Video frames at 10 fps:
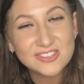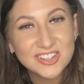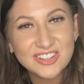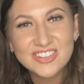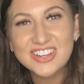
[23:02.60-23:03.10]
for all of
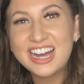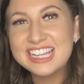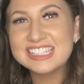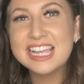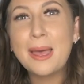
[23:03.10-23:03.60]
you
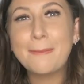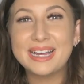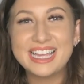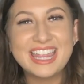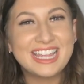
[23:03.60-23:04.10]
guys but
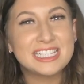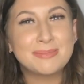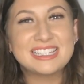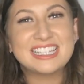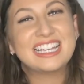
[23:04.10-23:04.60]
yeah that is
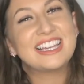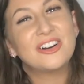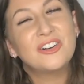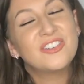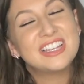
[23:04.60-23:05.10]
basically
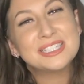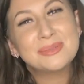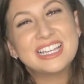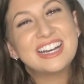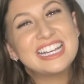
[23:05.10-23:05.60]
all for this
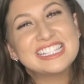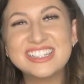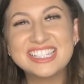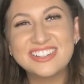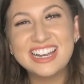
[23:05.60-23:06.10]
week guys
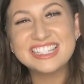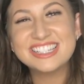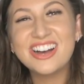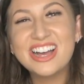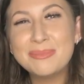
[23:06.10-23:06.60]
until next
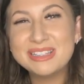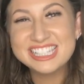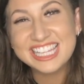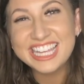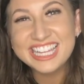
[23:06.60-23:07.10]
time see